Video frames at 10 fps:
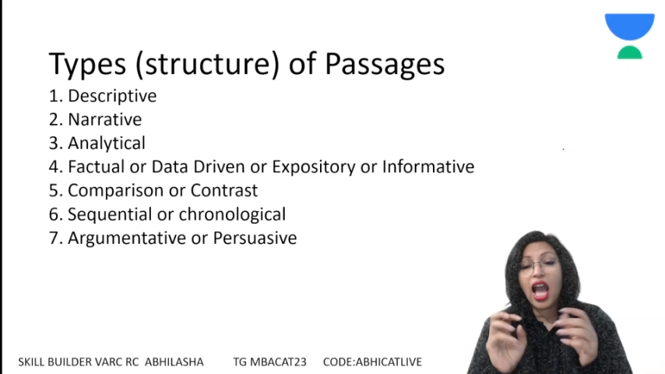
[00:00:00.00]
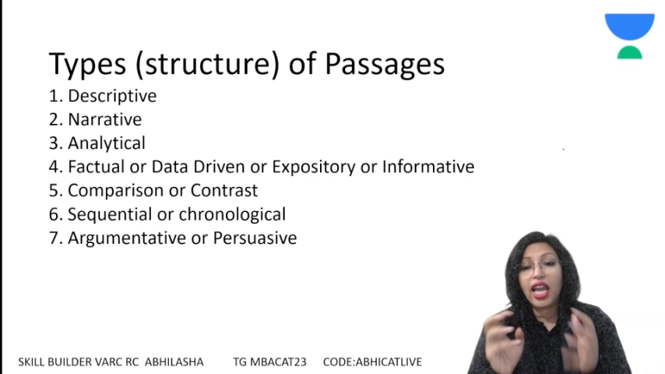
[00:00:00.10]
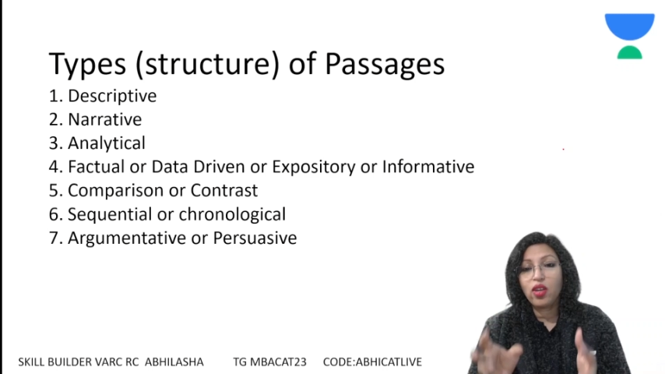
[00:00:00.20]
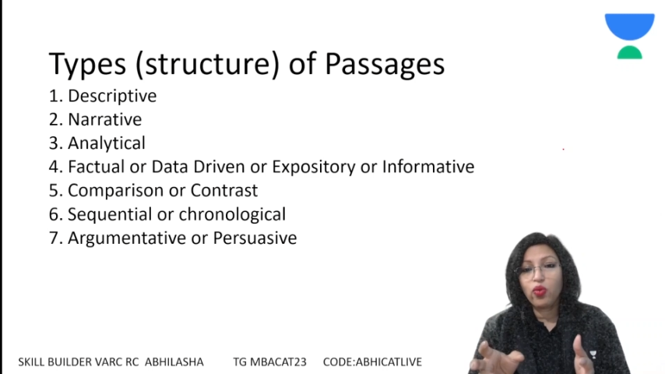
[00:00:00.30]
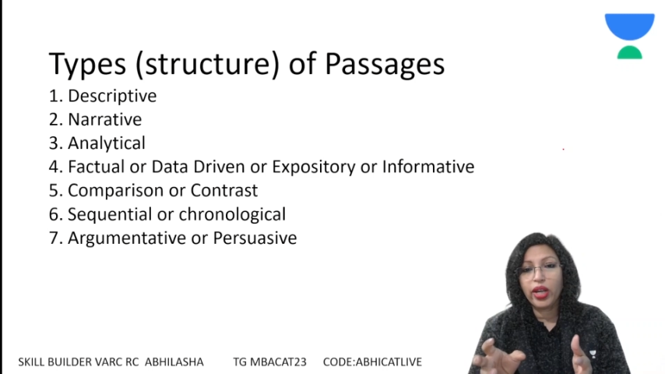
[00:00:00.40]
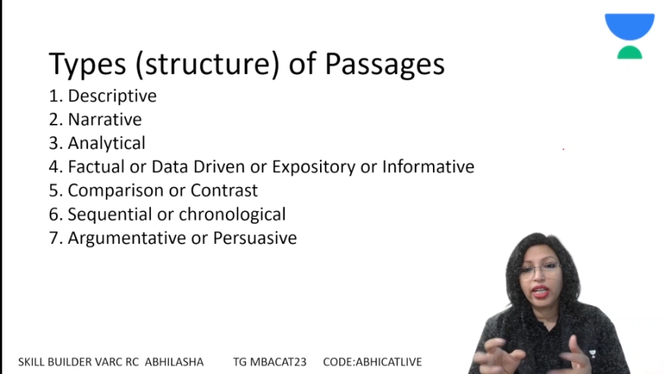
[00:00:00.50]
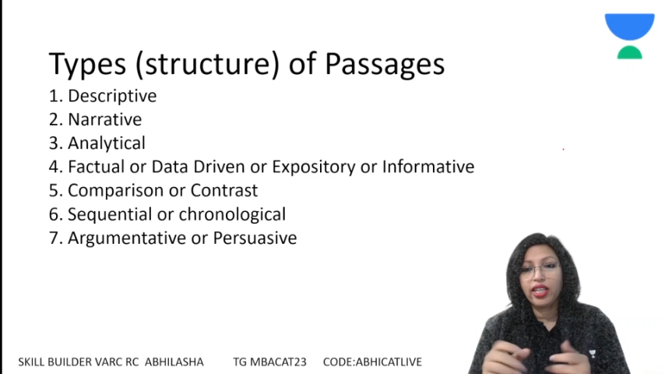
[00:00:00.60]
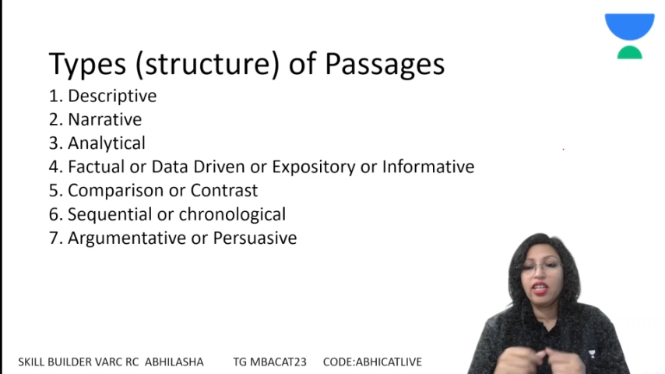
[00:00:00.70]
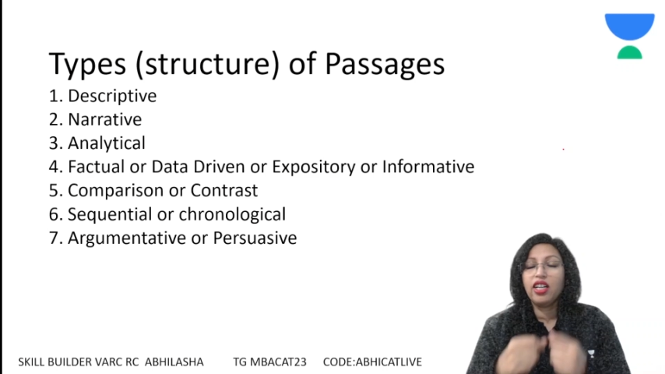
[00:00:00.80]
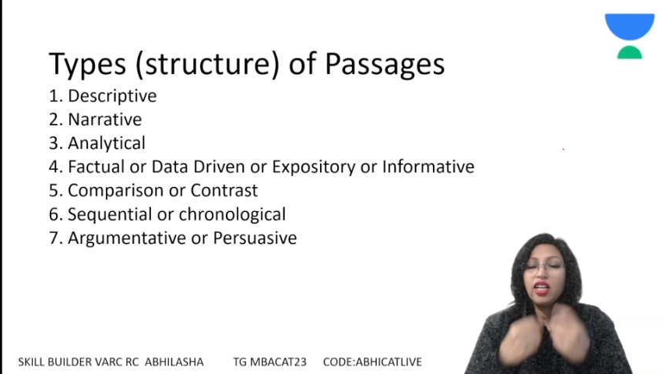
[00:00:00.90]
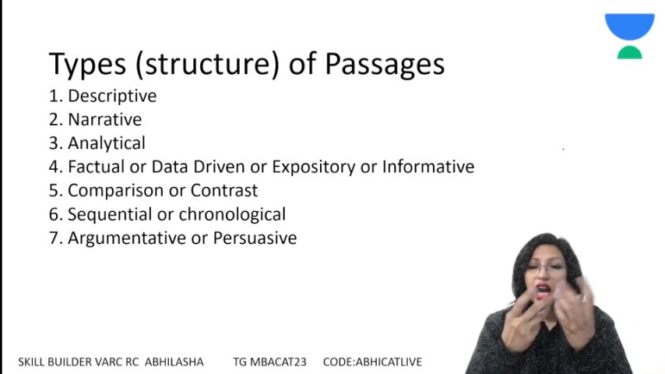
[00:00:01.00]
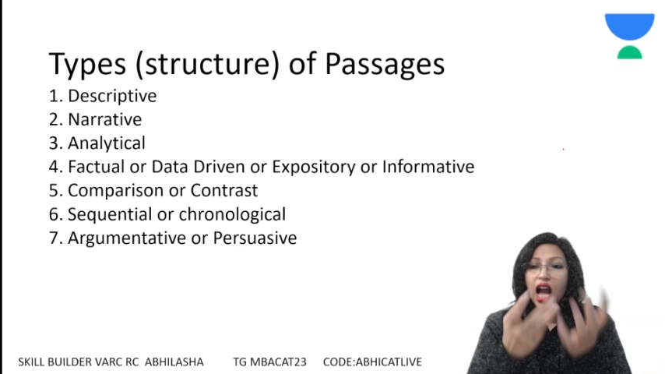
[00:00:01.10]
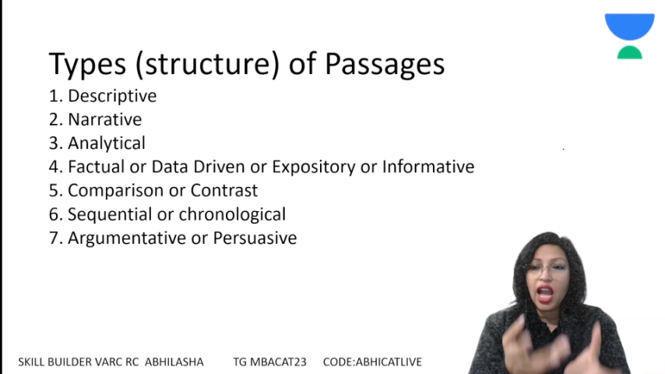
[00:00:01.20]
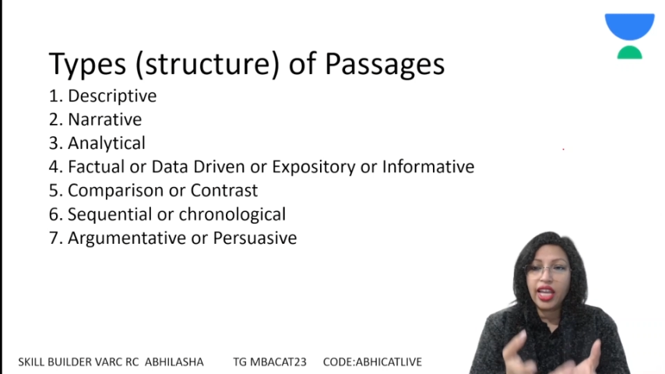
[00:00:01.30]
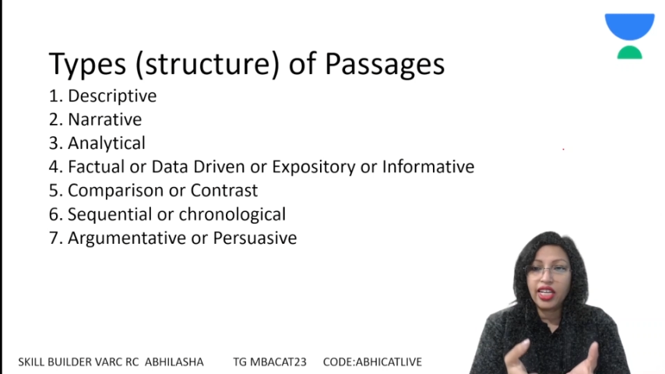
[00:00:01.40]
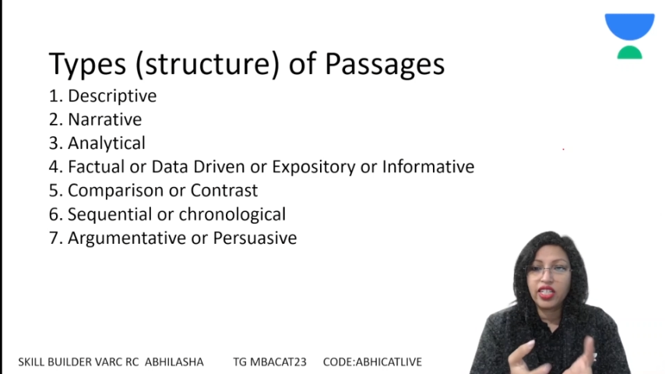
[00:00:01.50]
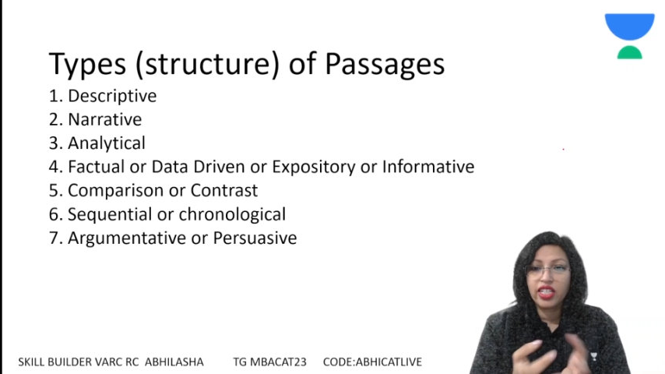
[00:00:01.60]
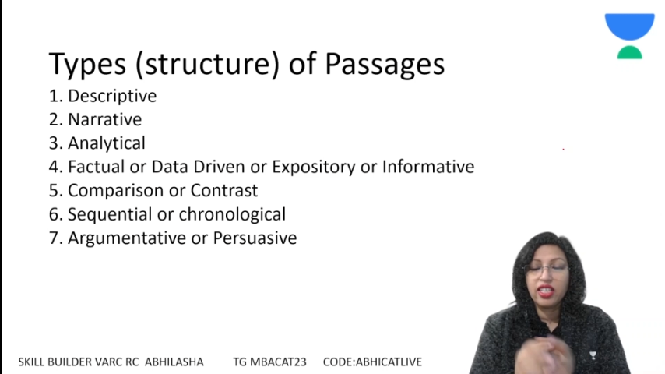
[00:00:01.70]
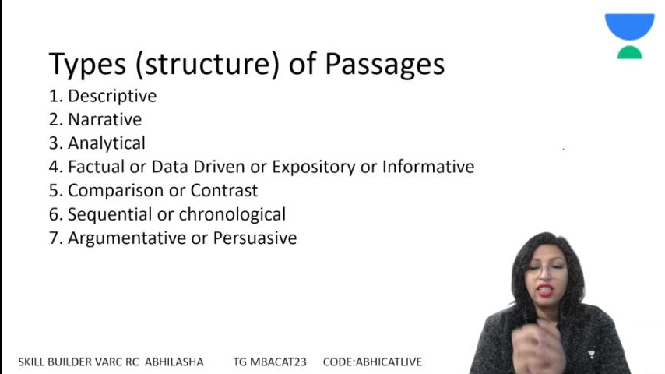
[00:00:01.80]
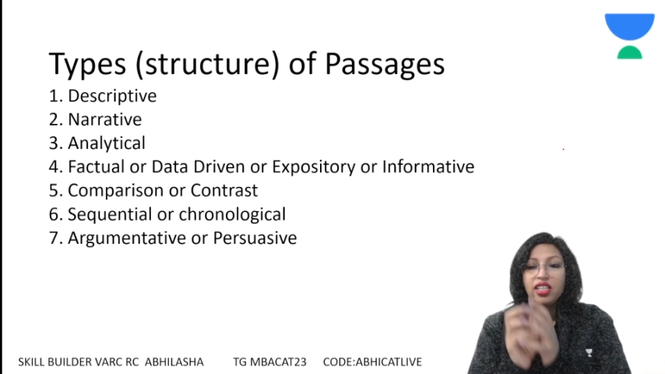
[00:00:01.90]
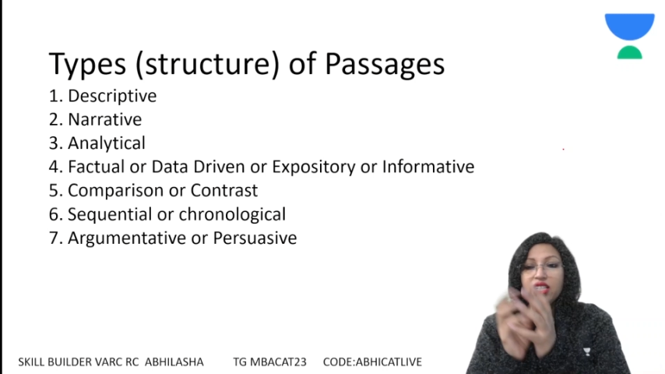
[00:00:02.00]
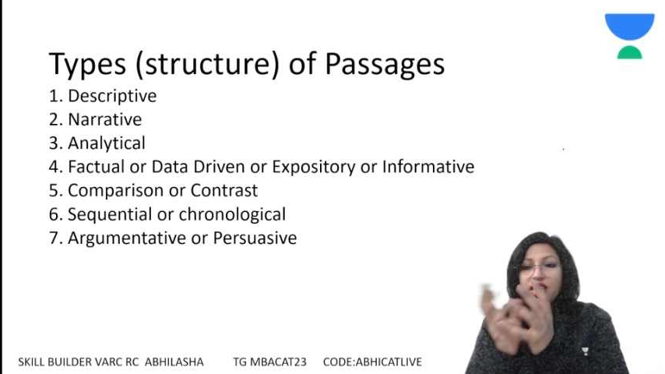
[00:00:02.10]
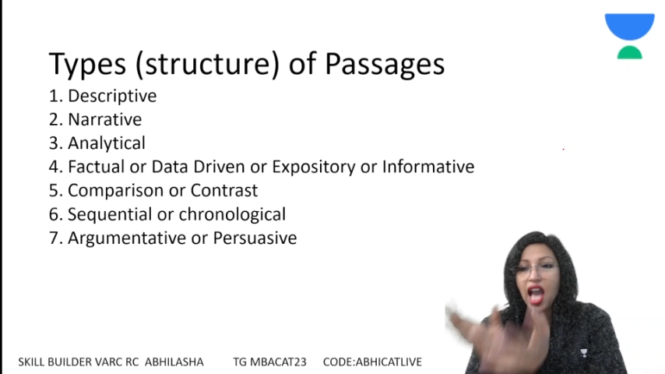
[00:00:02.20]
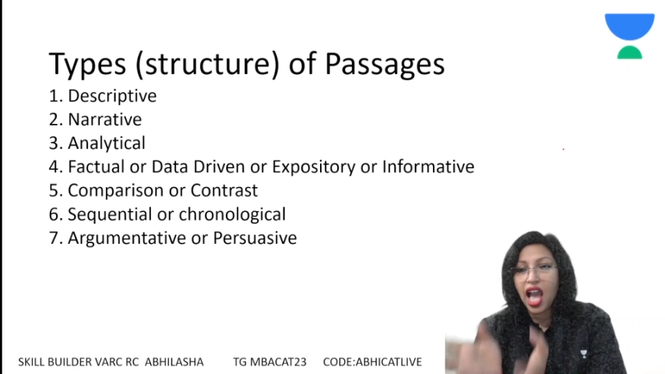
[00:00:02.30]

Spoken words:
I went here. I did this.